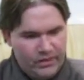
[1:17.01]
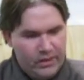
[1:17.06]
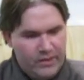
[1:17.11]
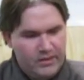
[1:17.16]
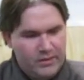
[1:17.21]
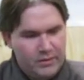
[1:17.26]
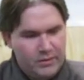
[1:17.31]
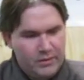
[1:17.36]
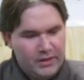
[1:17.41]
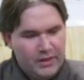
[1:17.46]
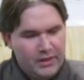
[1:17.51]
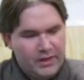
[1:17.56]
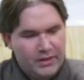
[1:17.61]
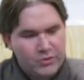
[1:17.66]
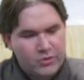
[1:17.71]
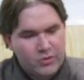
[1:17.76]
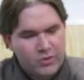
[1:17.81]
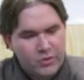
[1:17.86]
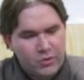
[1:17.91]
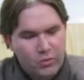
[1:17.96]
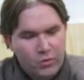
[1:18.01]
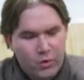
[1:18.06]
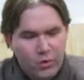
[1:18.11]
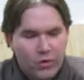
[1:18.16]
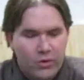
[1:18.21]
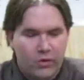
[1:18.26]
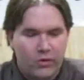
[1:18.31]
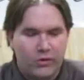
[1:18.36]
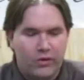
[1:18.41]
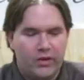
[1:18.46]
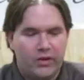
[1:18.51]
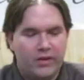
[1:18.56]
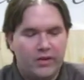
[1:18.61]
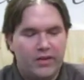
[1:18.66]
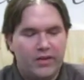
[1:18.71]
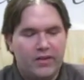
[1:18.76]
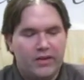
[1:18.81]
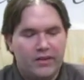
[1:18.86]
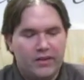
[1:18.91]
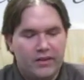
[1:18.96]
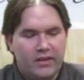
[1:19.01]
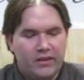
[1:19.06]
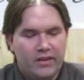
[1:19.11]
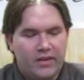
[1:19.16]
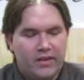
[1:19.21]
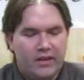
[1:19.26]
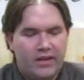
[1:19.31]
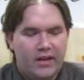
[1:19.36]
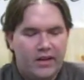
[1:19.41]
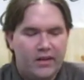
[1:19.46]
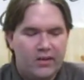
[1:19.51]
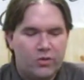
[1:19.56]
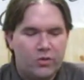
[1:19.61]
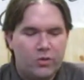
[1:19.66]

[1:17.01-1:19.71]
In the beginning was the Word, and